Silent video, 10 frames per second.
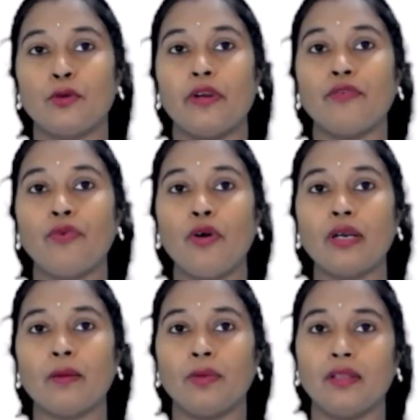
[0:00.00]

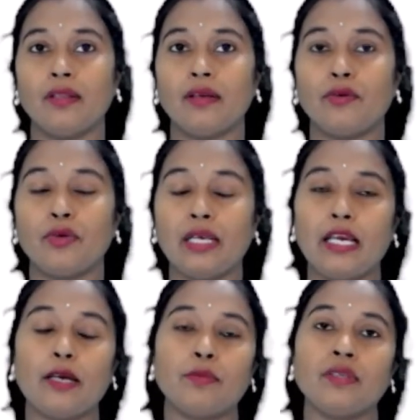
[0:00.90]
affordable,
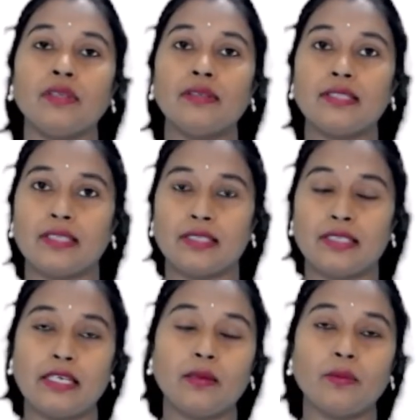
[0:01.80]
reliable,
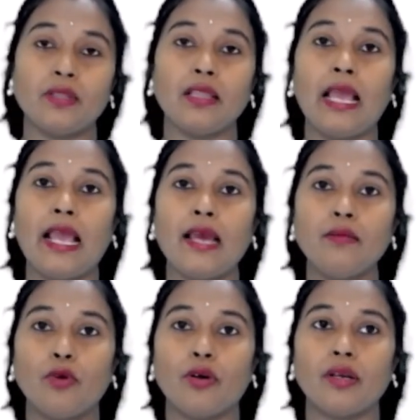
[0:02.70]
sustainable,
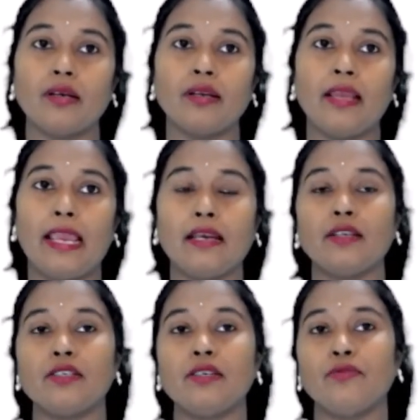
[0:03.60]
and modern
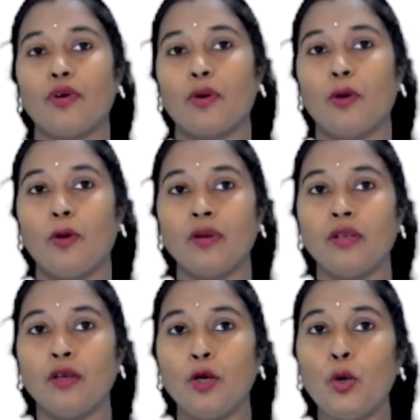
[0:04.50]
energy for all,